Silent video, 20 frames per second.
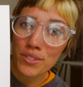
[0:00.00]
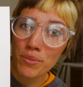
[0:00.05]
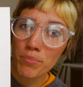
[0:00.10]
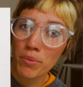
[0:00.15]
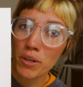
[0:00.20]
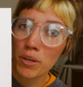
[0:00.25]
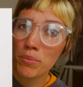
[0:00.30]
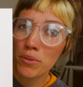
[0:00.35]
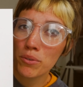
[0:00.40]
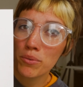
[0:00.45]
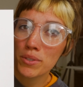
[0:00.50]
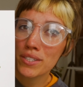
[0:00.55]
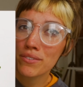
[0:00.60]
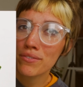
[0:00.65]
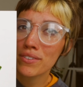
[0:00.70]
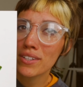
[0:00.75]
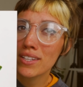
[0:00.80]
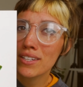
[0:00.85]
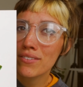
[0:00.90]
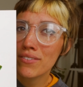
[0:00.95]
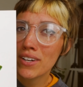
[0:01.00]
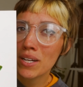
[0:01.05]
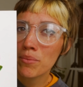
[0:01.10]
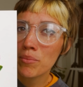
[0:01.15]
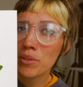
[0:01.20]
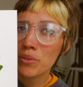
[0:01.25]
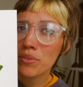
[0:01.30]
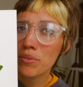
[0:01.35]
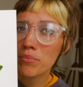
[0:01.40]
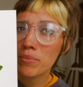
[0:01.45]
The purple wasn't really
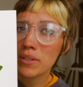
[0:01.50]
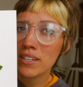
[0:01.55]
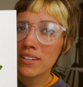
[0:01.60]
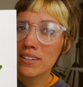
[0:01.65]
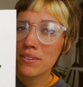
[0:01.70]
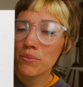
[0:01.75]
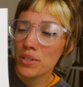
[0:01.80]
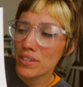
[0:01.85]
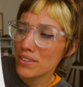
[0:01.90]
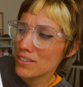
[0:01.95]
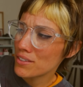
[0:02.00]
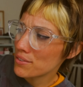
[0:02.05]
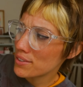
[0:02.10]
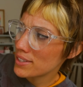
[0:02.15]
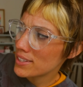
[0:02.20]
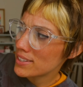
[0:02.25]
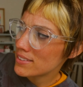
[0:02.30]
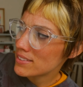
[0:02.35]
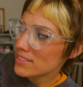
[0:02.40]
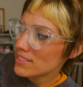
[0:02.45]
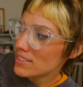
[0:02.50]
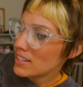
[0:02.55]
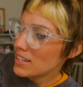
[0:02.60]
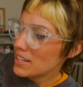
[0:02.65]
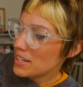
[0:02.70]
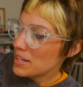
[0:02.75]
vibing with me with the greens,